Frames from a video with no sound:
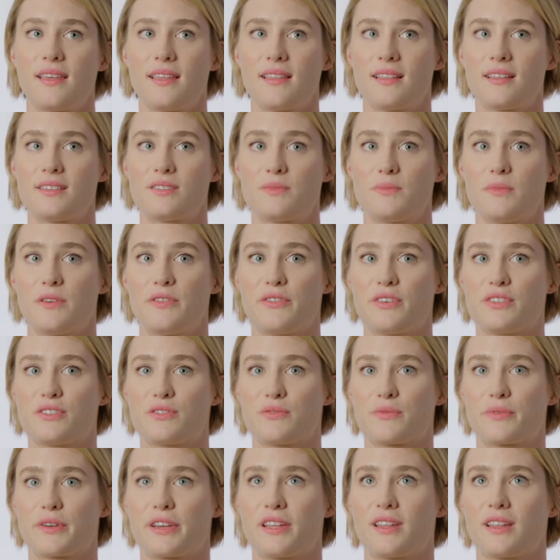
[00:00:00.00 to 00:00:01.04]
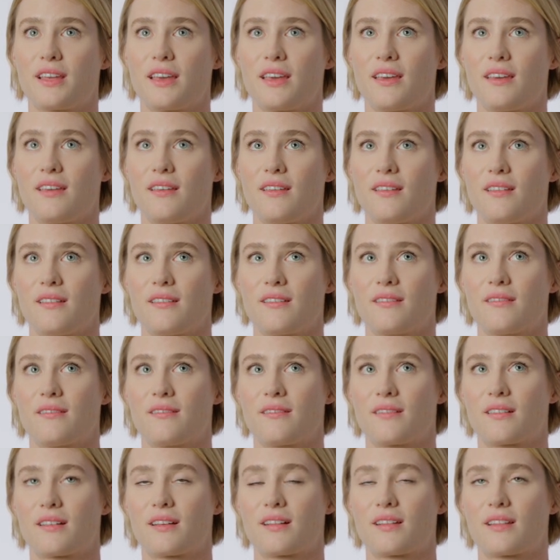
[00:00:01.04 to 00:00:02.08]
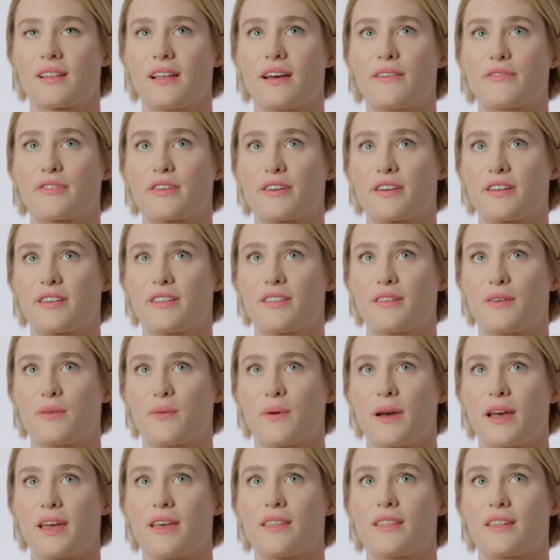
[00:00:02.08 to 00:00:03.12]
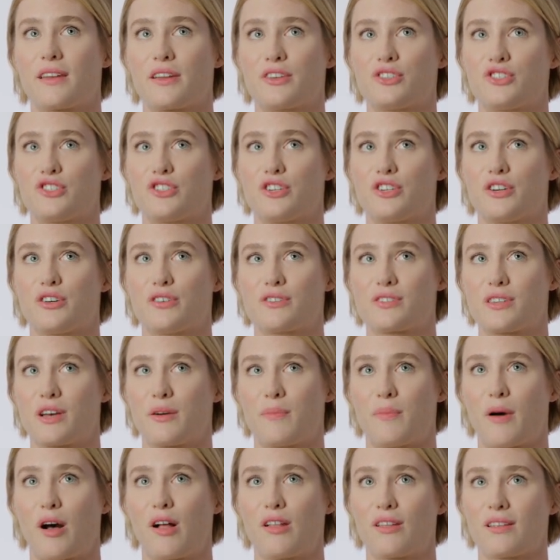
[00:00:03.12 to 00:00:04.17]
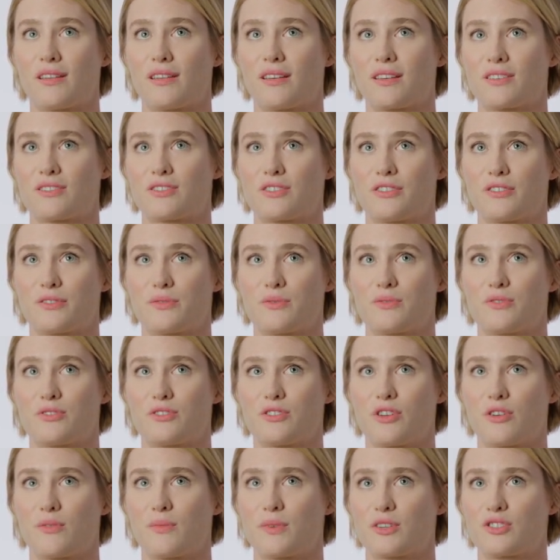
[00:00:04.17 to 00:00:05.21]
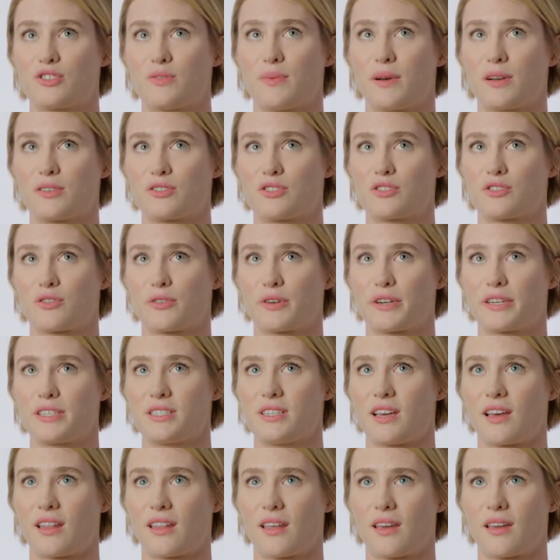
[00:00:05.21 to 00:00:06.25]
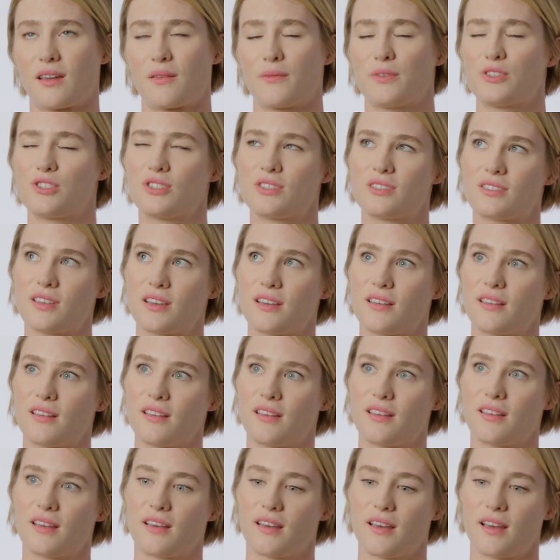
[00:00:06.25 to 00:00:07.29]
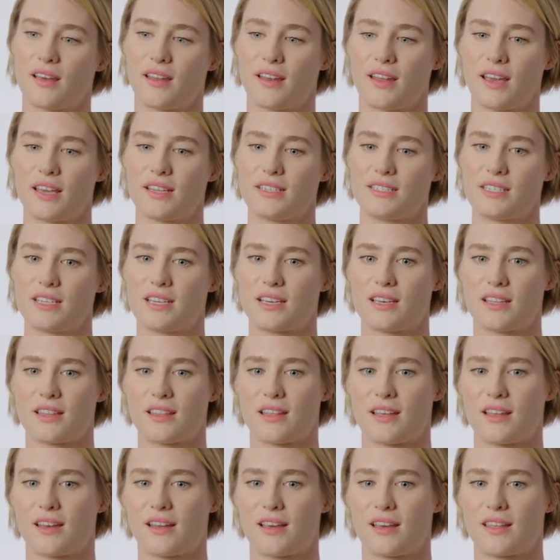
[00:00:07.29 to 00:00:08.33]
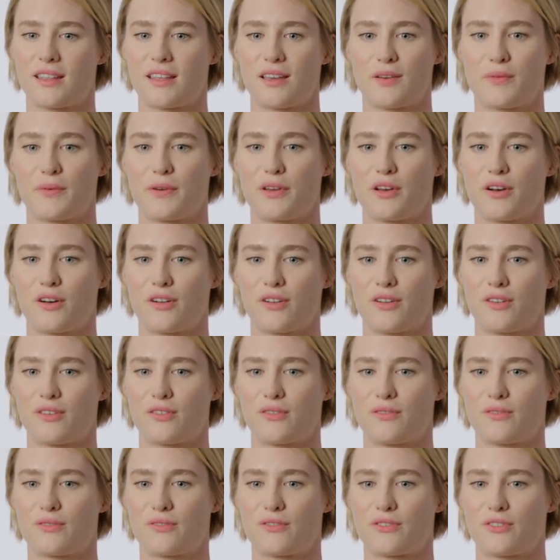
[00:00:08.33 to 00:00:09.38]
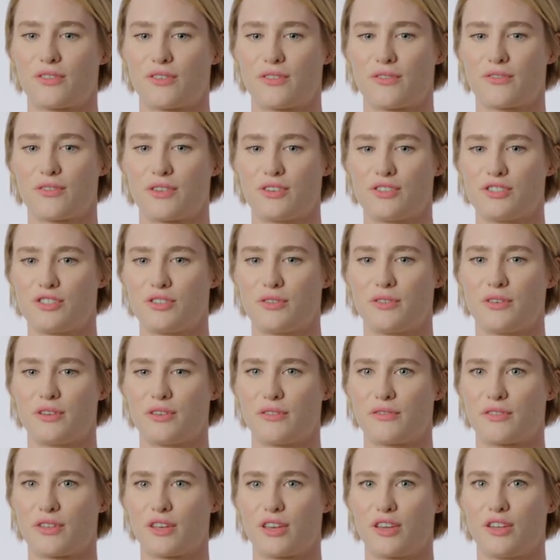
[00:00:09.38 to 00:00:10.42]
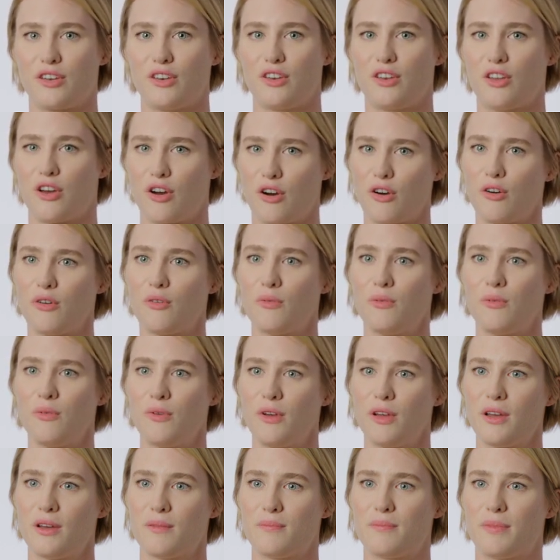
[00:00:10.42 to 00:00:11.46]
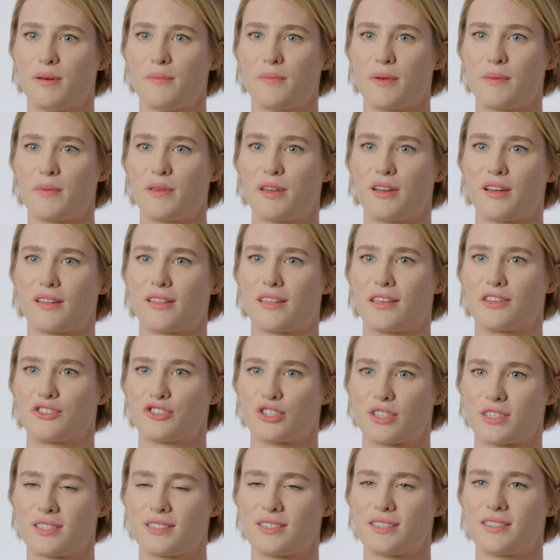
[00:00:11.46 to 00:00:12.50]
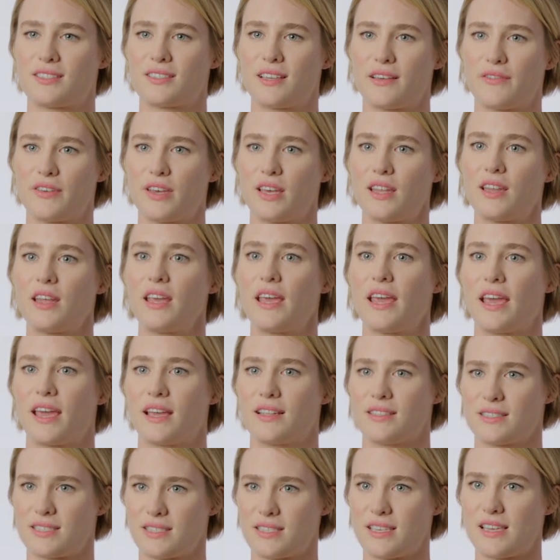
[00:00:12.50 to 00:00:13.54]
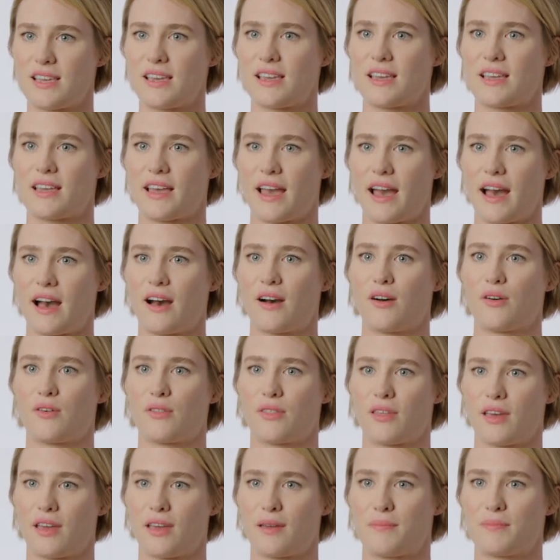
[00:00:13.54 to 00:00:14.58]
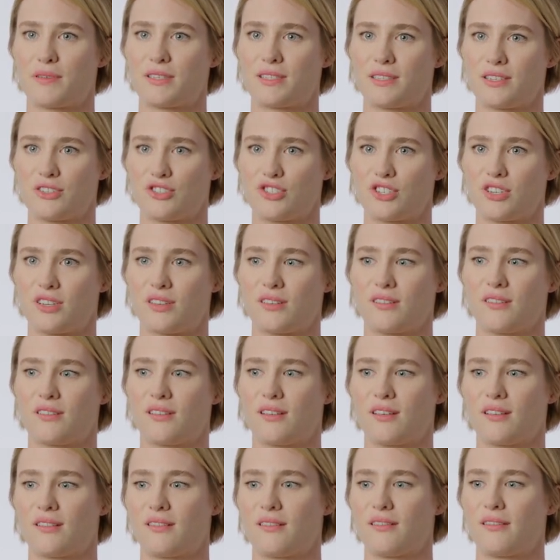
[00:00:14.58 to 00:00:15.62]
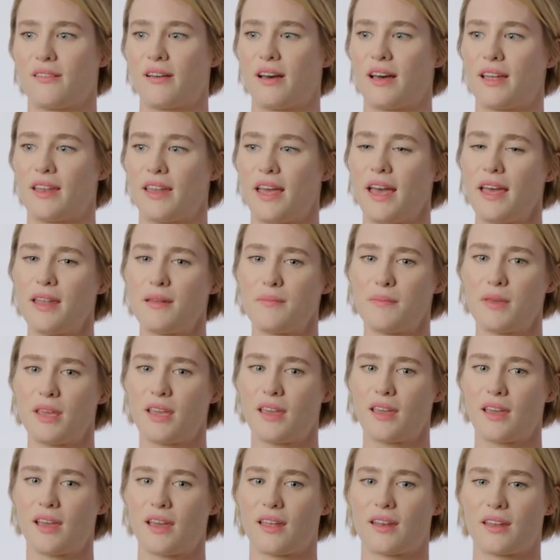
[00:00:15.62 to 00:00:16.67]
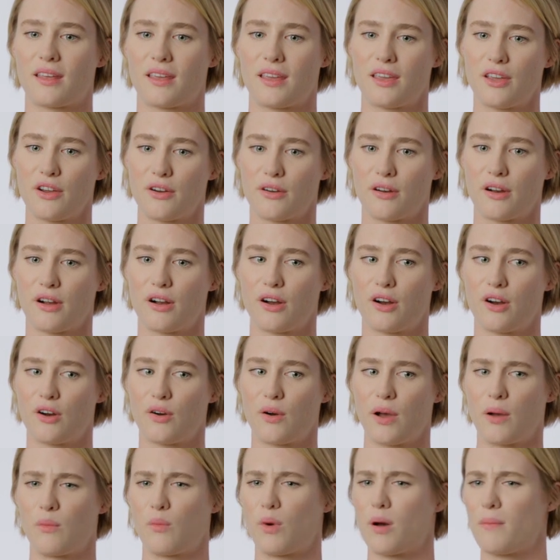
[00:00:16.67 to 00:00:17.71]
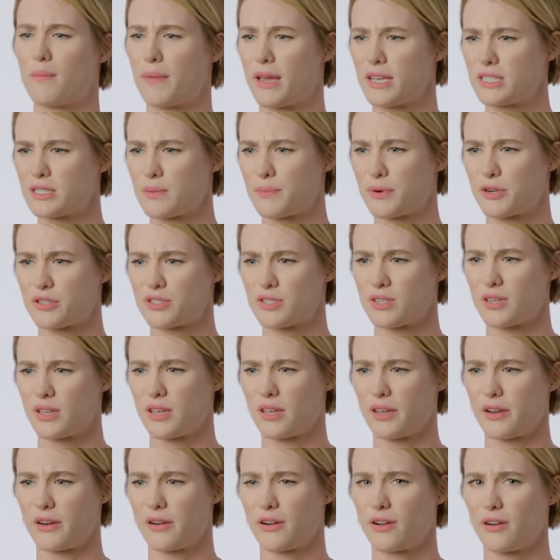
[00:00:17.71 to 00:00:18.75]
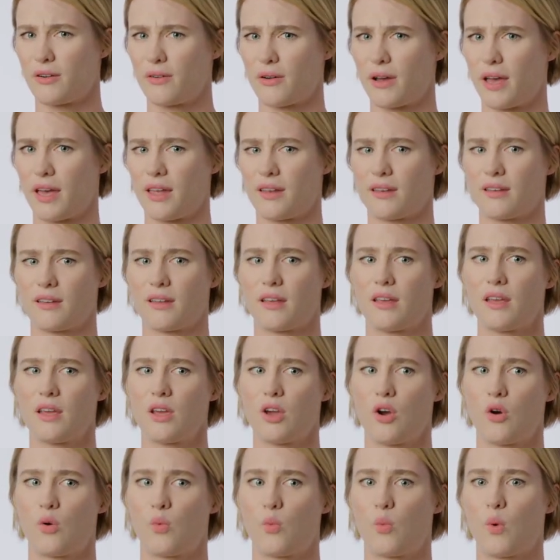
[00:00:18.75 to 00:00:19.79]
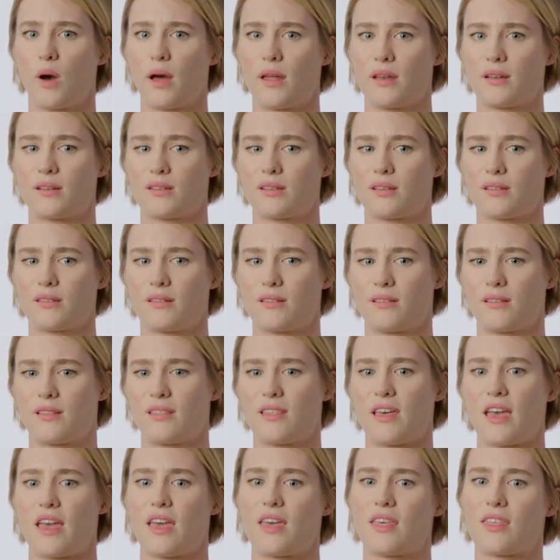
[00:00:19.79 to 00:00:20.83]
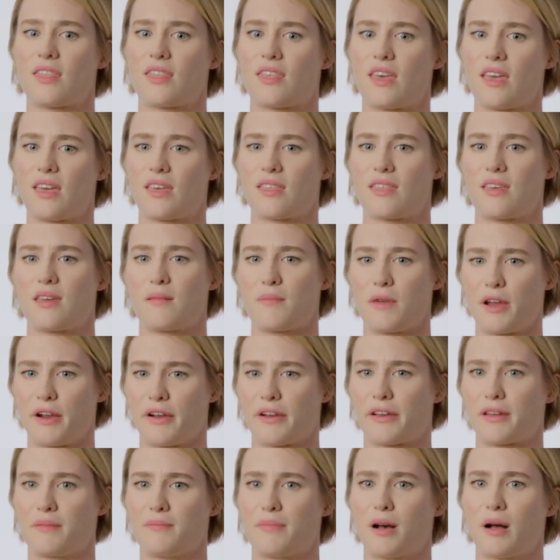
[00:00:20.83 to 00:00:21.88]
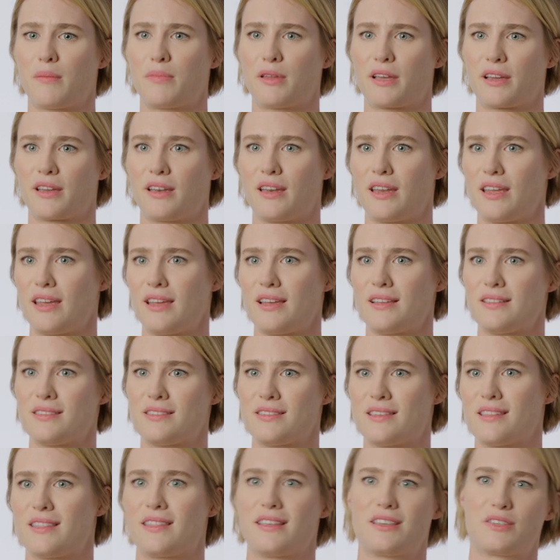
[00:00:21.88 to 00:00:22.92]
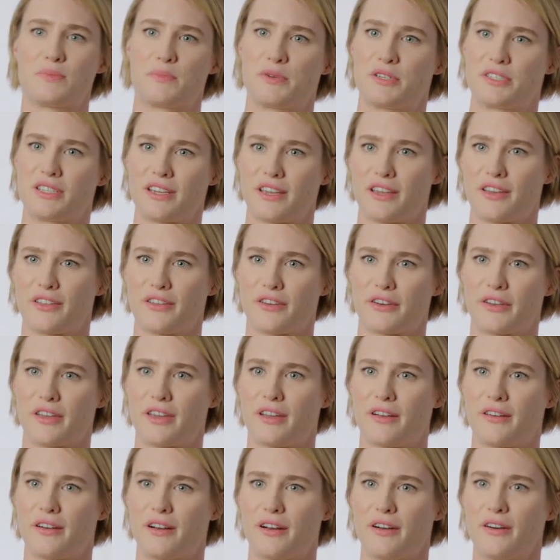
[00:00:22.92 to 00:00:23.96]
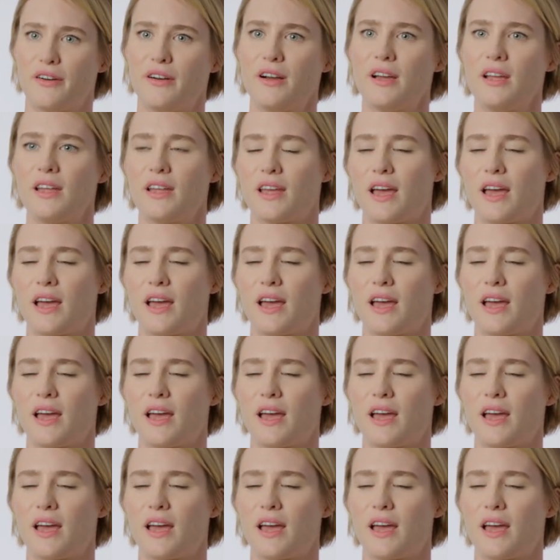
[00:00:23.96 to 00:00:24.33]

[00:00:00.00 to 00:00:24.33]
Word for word: This movie's really clever in the way that it shows how politics are so much about storytelling, which is a an idea that I think we all sort of intuitively know, but maybe not the intricacies of it. And seeing how they position a, uh, an enemy and a hero, and what makes a person a hero, and what they think the American public needs in this particular hero.